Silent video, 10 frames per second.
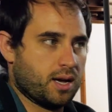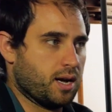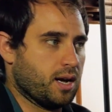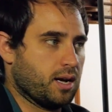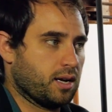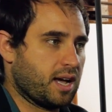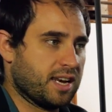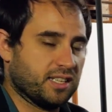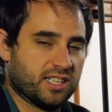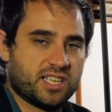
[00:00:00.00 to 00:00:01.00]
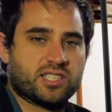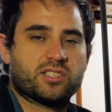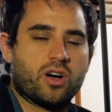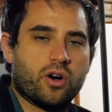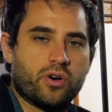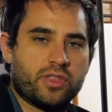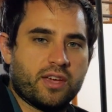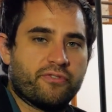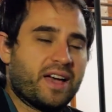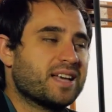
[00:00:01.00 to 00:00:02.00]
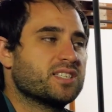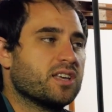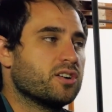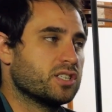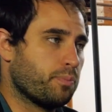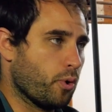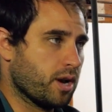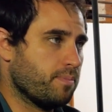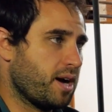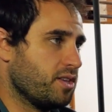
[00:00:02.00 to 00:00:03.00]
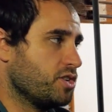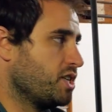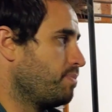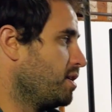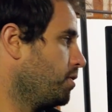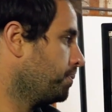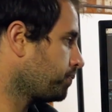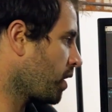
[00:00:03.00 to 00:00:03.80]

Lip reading: kind of lists all the effects that are supported by their GPU,